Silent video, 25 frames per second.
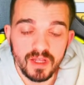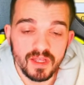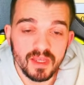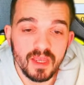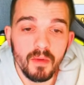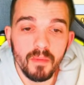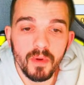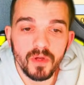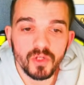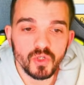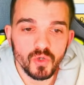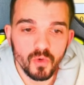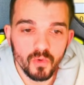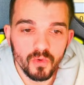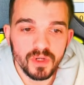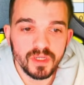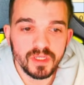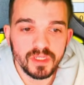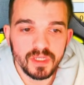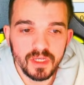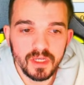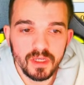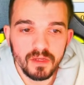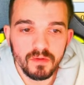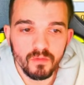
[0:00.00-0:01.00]
talking about
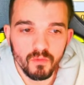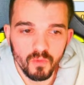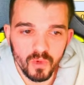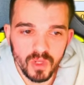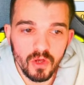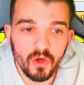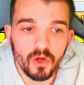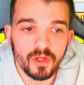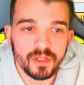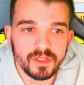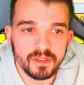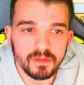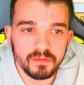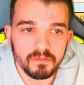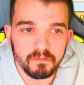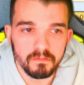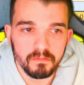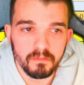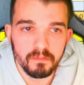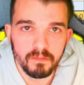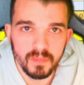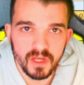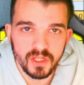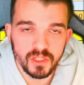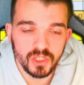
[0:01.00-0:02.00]
currency, we got
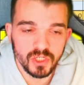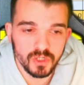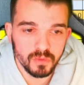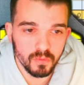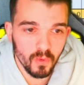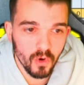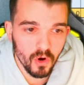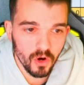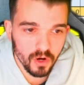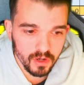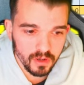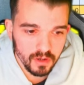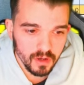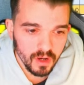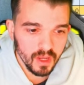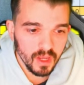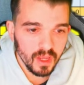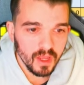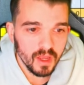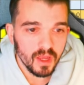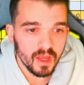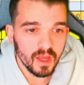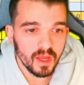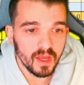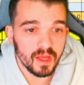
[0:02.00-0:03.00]
much more,
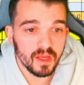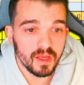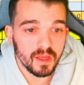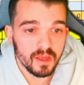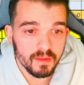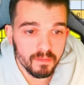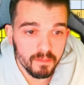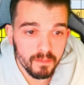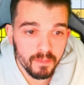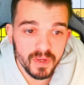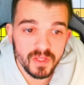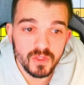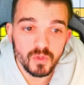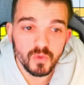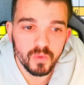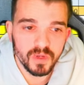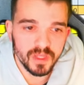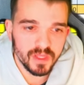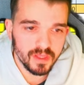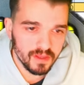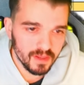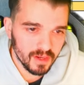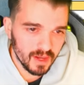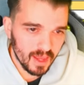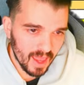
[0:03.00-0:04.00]
but
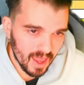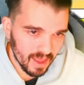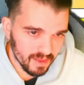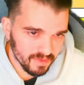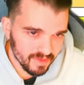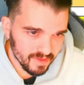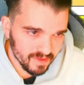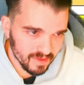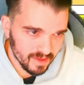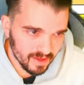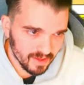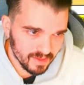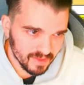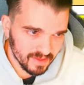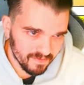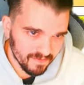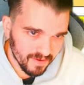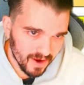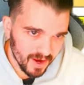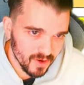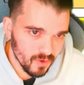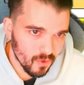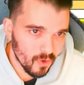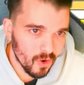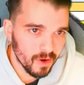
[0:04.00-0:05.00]
we didn't have a
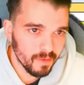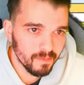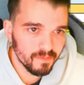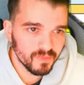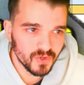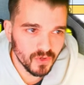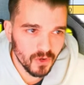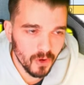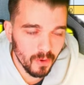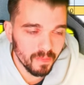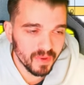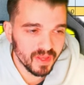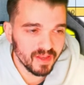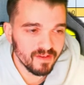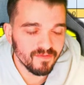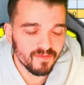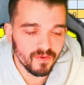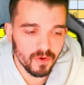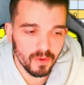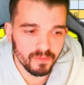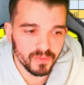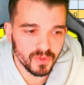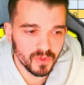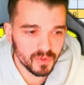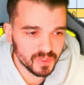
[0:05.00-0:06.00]
divine orb dropping
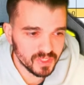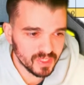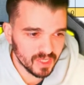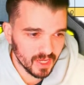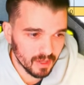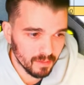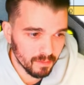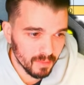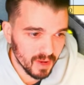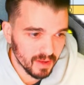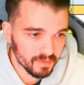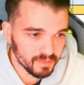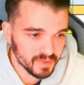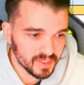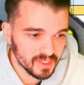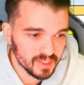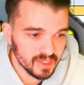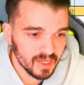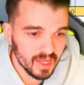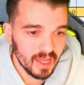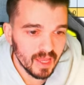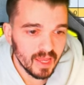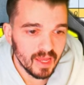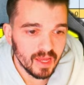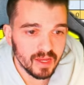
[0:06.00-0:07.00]
from those 10
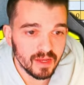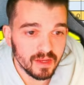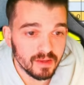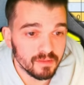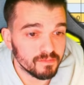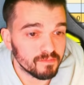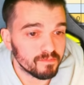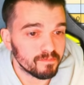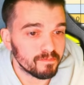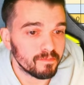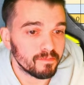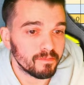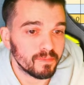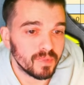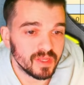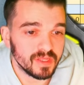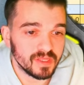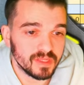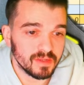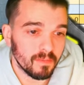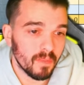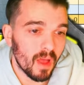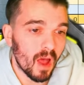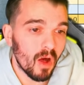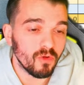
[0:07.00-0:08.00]
maps.
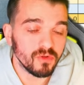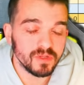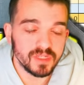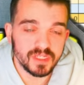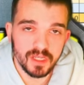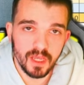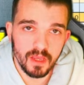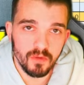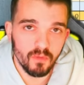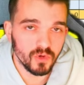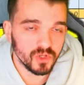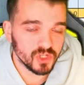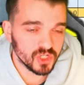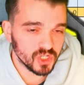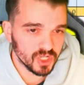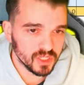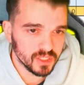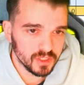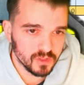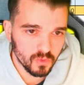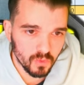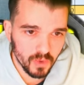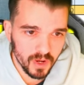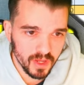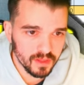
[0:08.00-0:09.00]
But I would say was
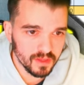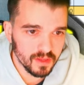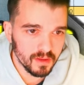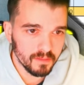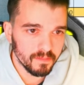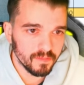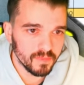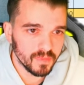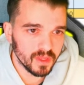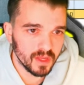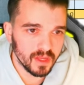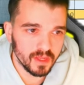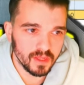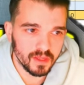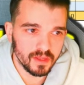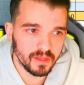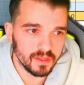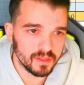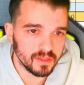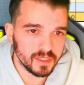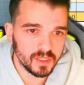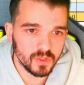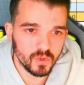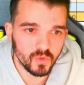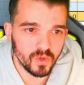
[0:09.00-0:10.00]
just random,
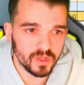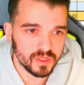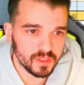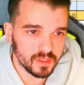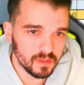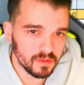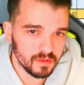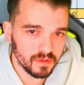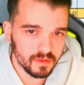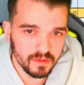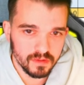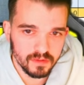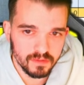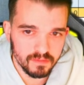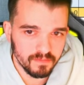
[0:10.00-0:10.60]
and it was